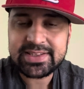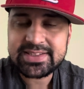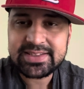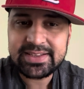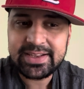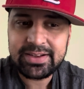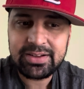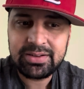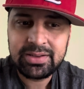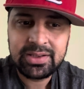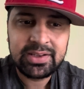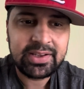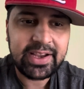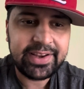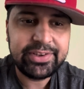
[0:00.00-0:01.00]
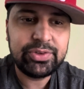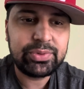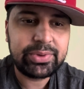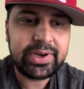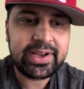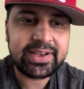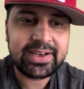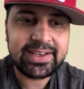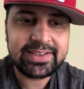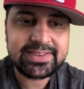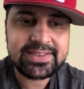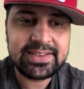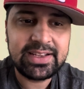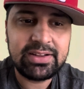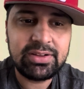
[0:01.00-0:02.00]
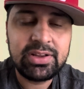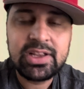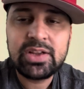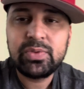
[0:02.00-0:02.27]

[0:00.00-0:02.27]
Snell. I knew we were not going to get Snell.